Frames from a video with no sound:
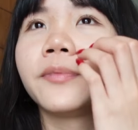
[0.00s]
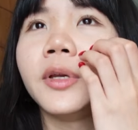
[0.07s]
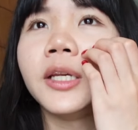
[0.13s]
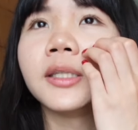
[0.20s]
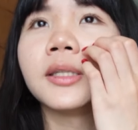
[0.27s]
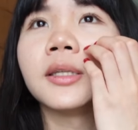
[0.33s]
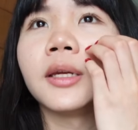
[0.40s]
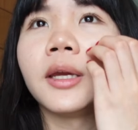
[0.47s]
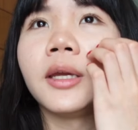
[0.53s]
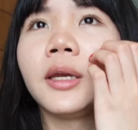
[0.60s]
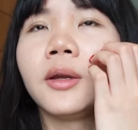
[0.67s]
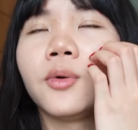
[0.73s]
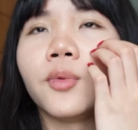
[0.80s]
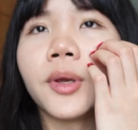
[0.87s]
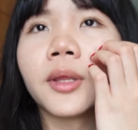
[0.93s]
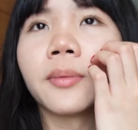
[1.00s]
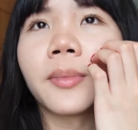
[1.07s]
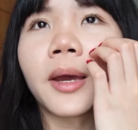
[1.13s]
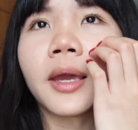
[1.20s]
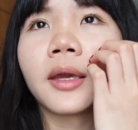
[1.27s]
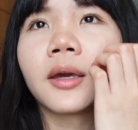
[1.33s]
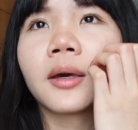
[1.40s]
me staying with
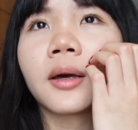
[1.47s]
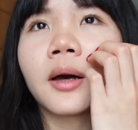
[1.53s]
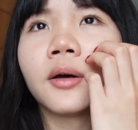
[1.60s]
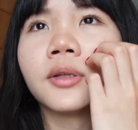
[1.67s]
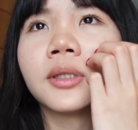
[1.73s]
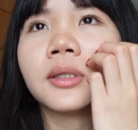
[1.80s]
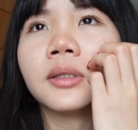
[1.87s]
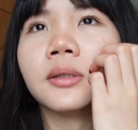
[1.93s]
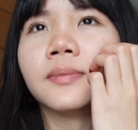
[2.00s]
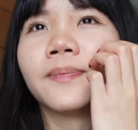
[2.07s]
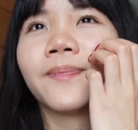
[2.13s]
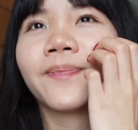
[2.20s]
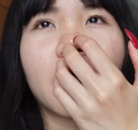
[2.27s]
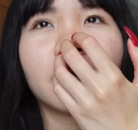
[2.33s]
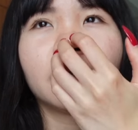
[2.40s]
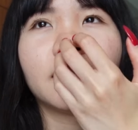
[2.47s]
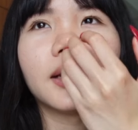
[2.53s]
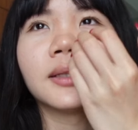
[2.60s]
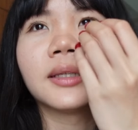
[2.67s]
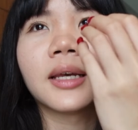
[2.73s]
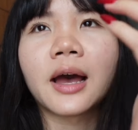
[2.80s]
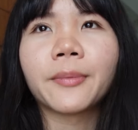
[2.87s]
my cousin. At
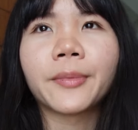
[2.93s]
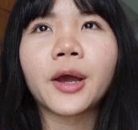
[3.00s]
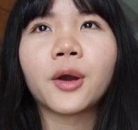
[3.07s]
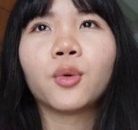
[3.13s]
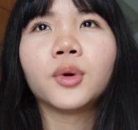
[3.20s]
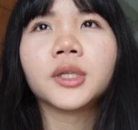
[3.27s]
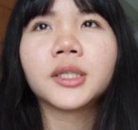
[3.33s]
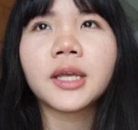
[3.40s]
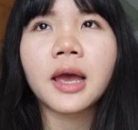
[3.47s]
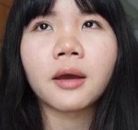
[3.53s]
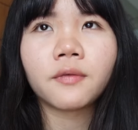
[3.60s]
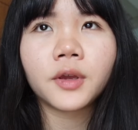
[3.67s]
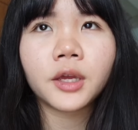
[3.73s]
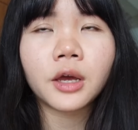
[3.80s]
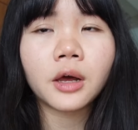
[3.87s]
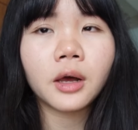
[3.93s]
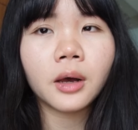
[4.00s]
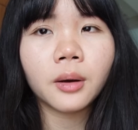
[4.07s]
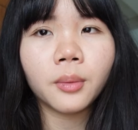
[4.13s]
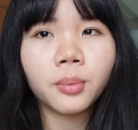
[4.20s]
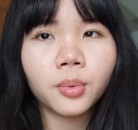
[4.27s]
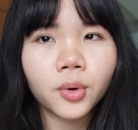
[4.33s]
that time, I was having
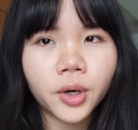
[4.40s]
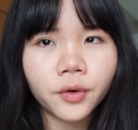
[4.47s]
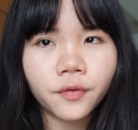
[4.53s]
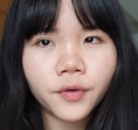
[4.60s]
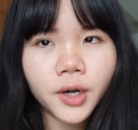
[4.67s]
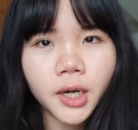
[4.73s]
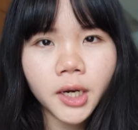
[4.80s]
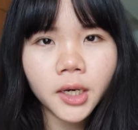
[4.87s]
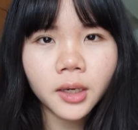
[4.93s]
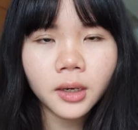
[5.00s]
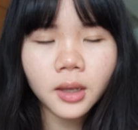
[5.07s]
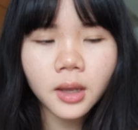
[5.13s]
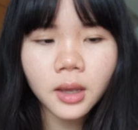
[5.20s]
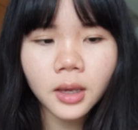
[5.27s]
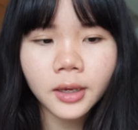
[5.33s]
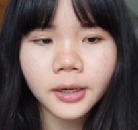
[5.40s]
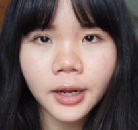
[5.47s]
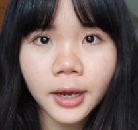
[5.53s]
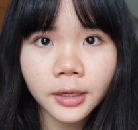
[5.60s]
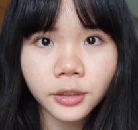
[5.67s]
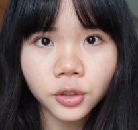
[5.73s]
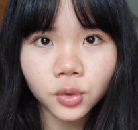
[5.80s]
a boyfriend in
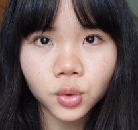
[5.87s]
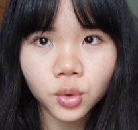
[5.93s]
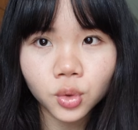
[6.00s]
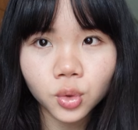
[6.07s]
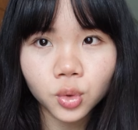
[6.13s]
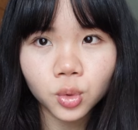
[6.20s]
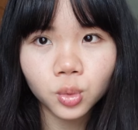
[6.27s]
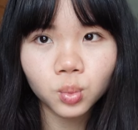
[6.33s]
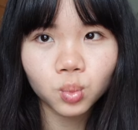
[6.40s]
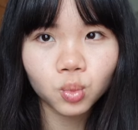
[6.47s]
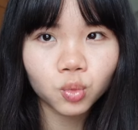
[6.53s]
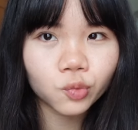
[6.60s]
high school.